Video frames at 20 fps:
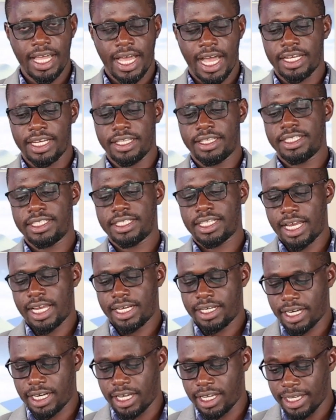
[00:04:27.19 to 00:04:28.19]
And this
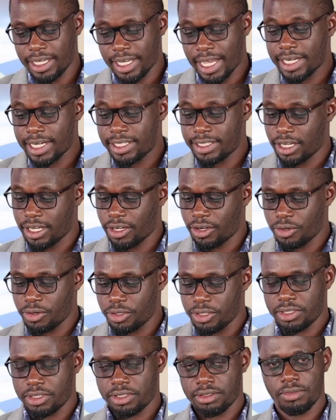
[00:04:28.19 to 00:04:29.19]
cuts
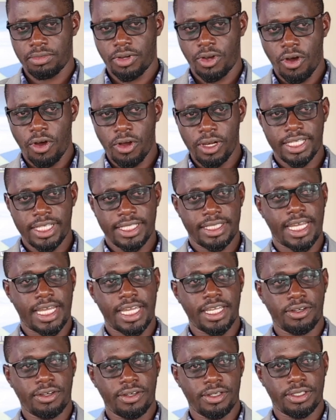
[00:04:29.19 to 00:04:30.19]
across all the
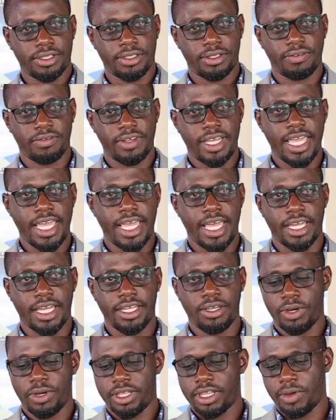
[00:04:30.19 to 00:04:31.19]
cycles of AI,
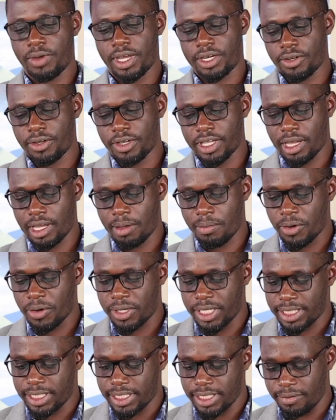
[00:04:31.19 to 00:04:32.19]
whether we are talking
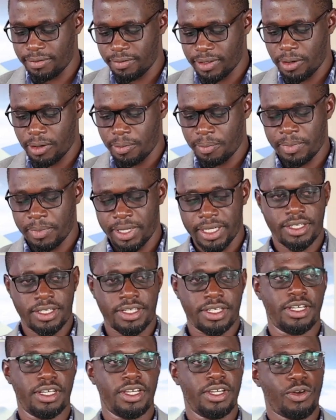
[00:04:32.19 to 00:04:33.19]
about its development,